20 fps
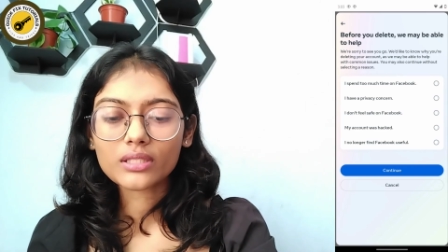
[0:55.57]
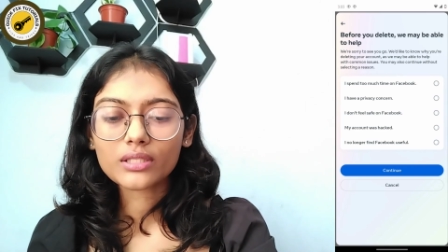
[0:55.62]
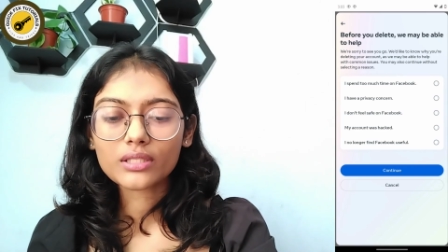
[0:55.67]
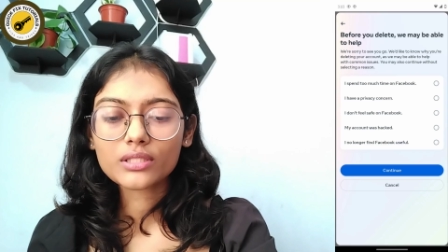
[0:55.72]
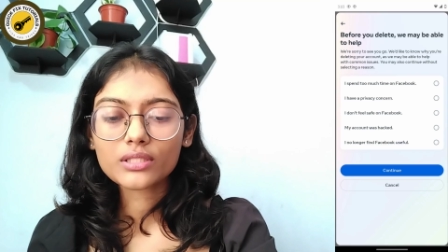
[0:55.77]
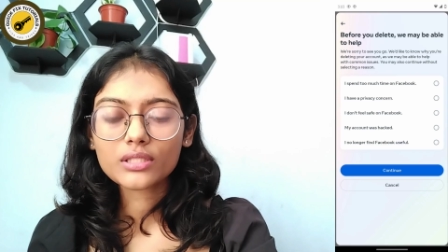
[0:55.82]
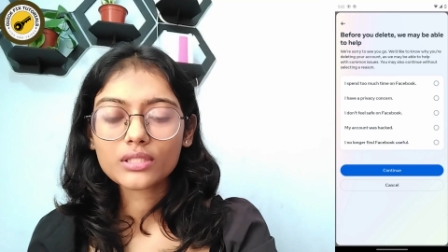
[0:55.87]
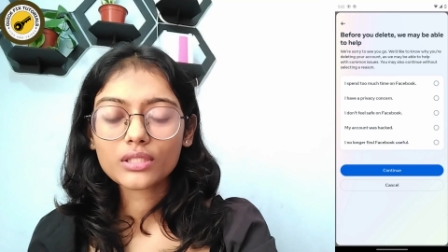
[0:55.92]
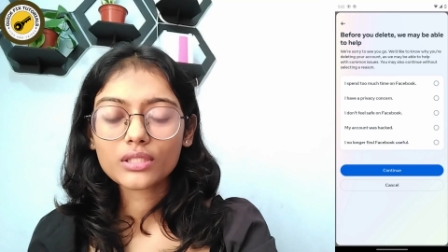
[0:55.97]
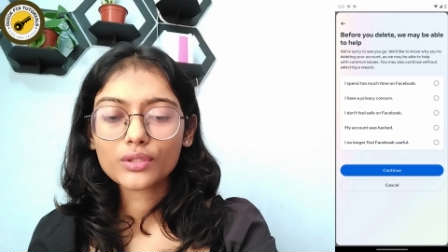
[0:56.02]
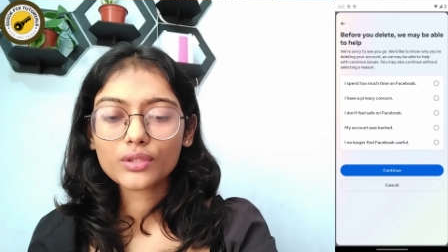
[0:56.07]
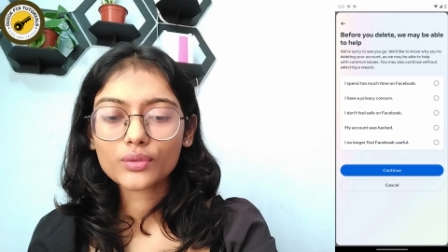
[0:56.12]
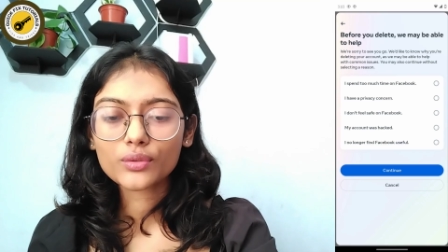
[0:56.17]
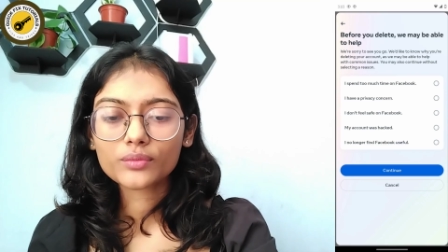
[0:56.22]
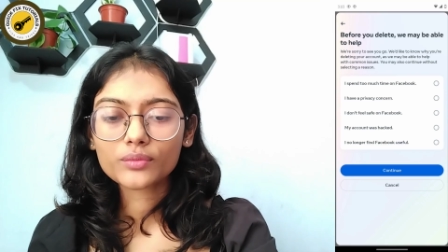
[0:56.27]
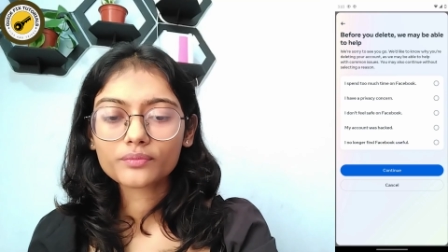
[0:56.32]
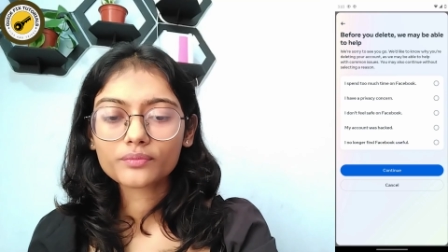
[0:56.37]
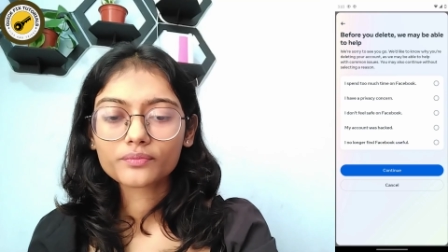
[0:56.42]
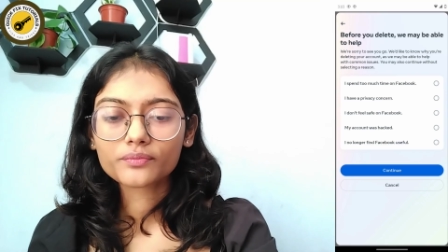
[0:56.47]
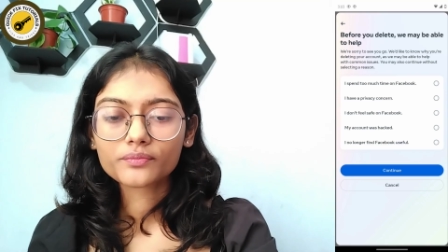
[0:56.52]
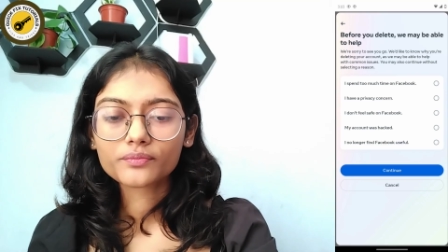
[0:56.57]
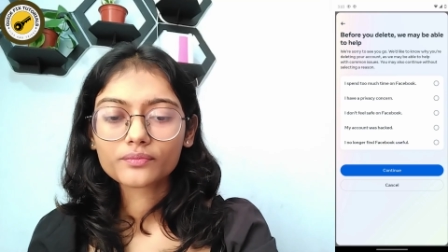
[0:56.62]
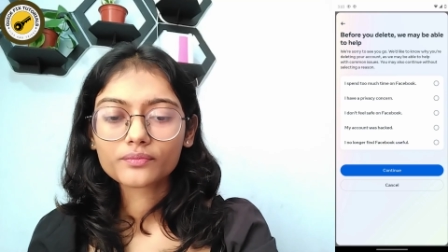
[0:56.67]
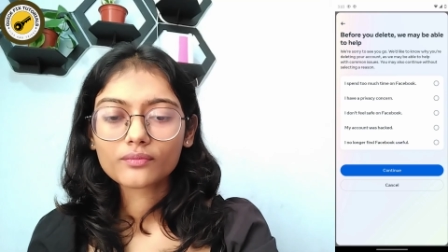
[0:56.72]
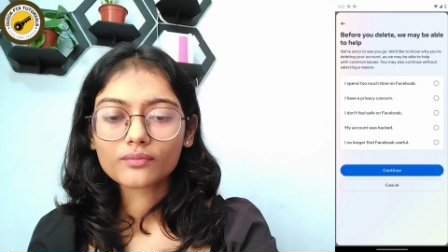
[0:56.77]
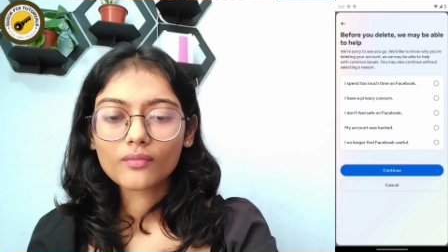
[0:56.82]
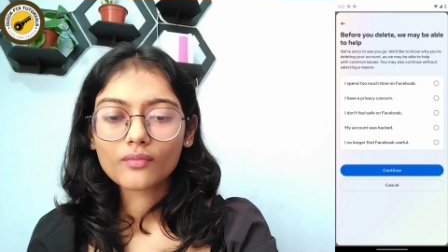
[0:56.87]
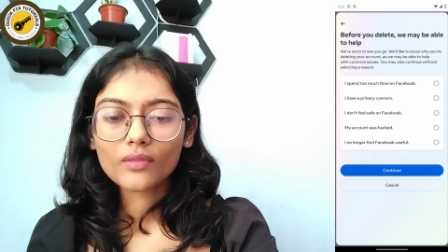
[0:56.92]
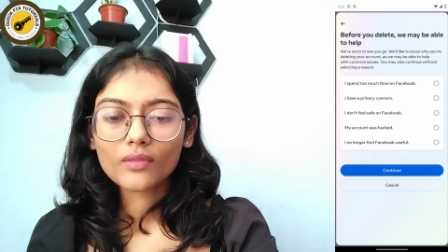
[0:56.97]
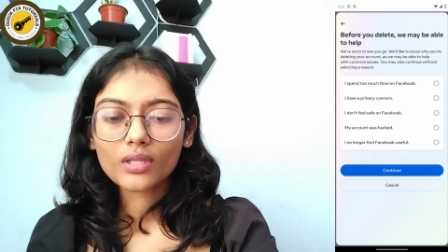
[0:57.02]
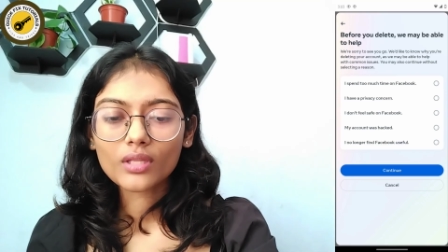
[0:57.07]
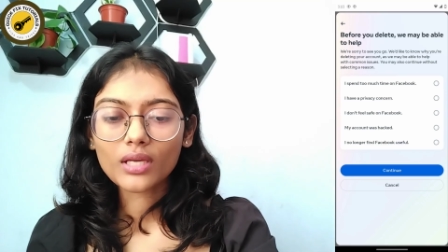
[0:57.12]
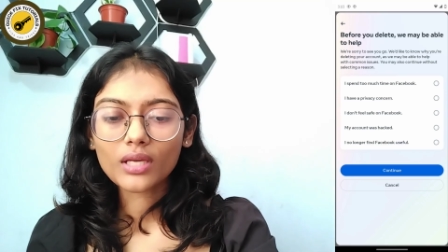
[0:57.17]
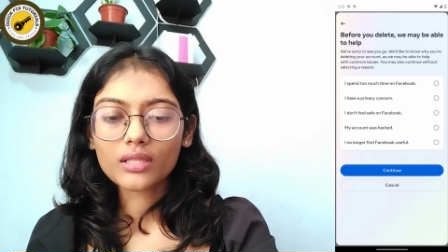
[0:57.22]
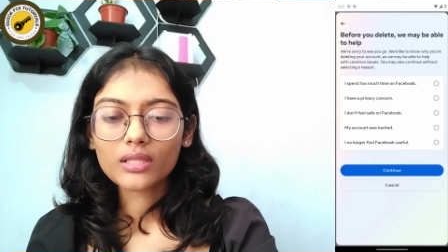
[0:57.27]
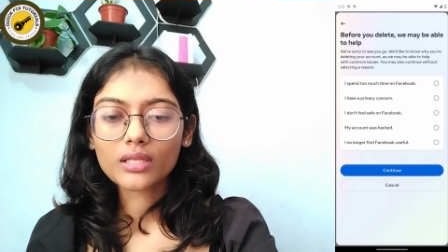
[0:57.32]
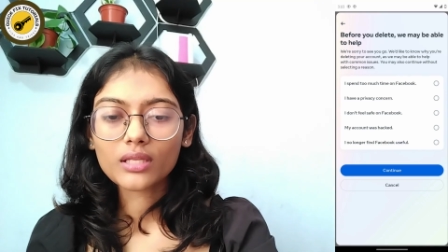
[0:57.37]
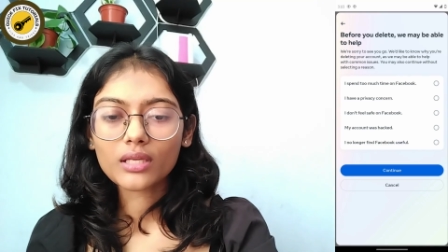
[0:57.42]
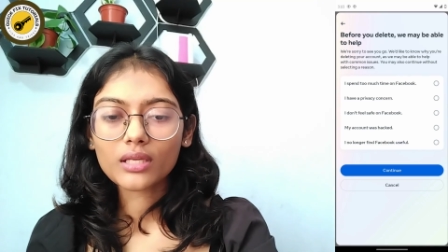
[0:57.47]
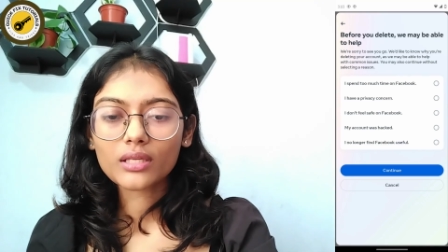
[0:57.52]
continue
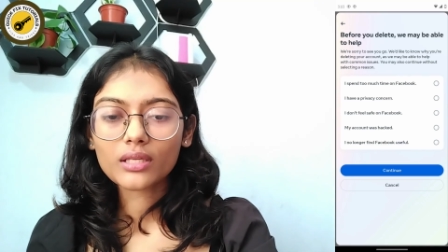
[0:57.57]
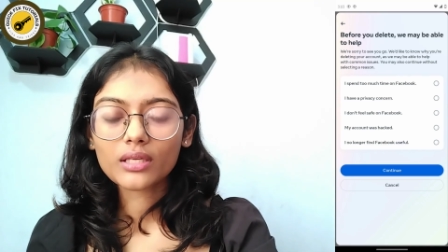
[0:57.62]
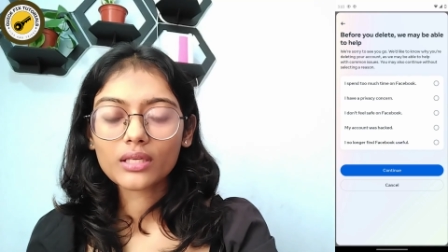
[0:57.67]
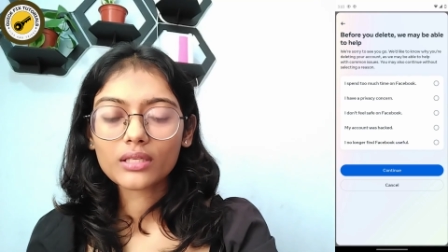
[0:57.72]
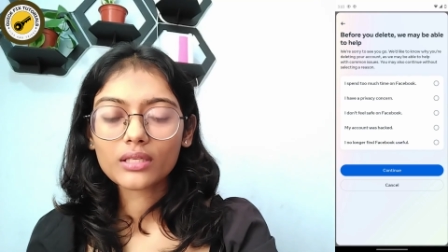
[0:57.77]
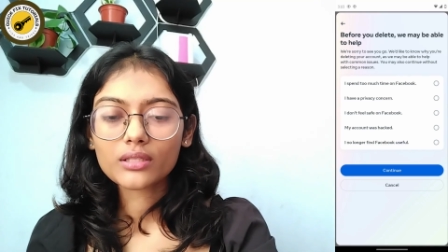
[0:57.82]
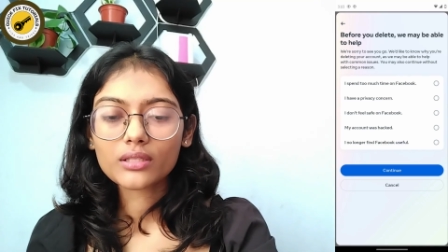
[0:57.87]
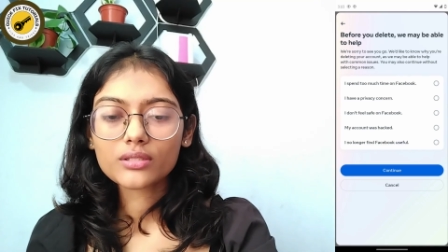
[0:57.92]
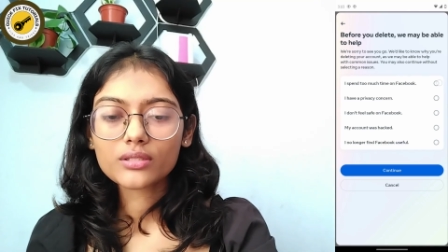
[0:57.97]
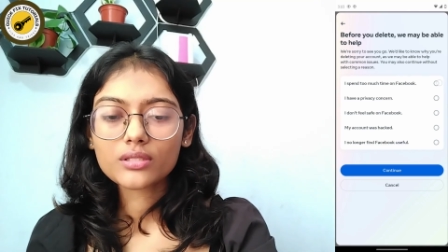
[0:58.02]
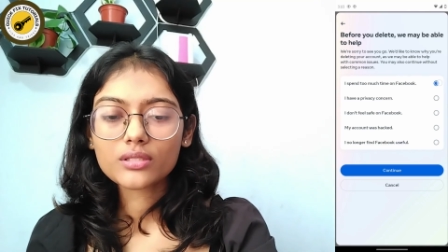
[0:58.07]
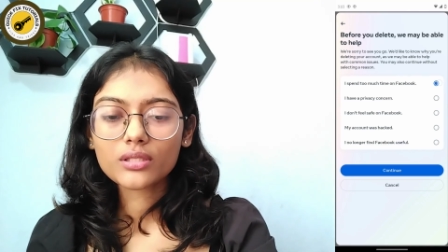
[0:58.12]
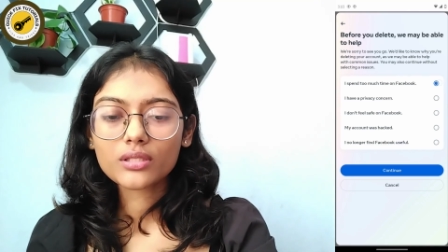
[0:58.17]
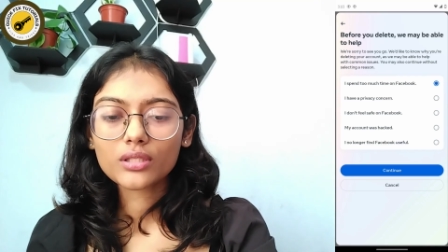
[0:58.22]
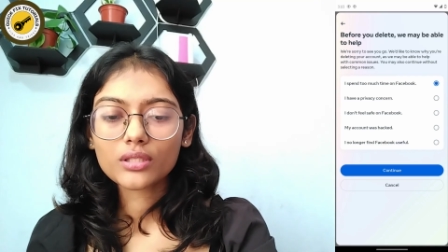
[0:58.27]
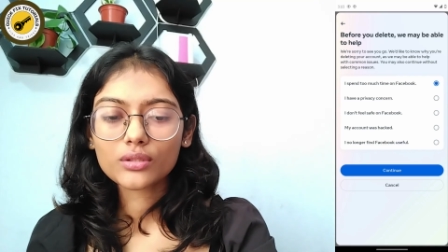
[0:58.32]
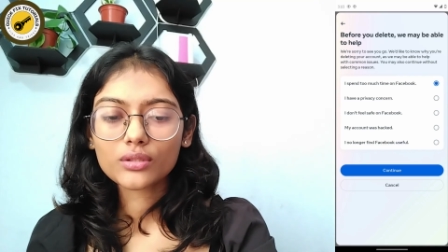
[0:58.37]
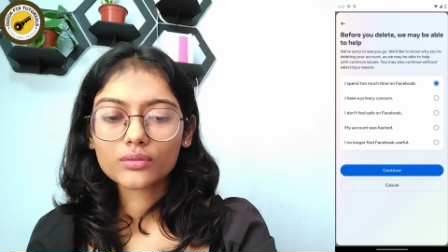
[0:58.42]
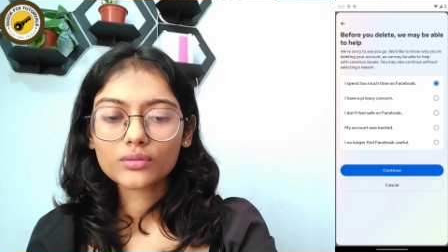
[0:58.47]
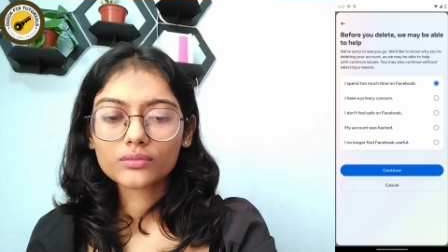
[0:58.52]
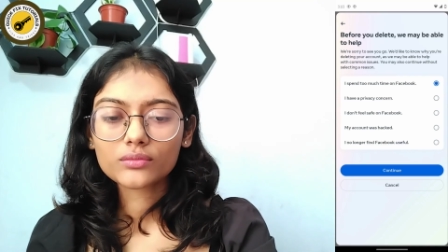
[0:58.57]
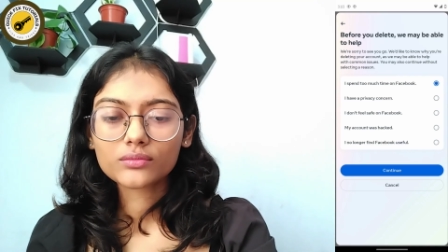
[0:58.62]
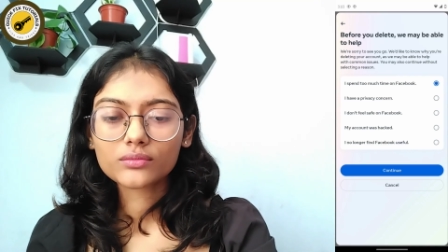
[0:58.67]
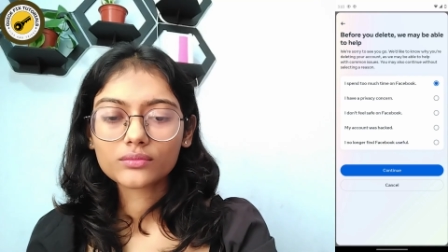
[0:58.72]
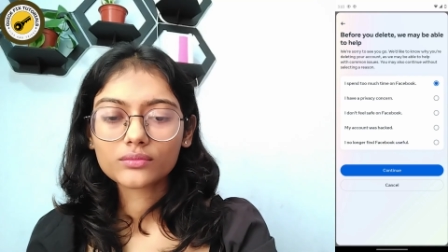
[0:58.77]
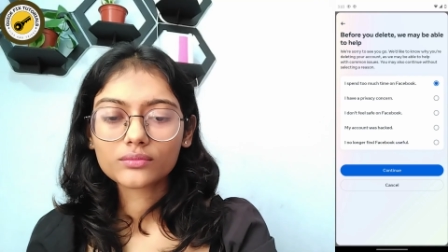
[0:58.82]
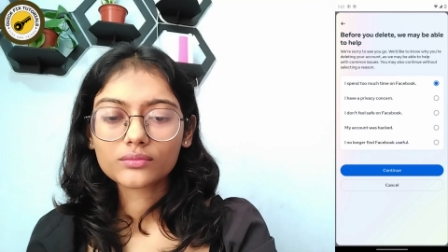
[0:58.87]
and then again continue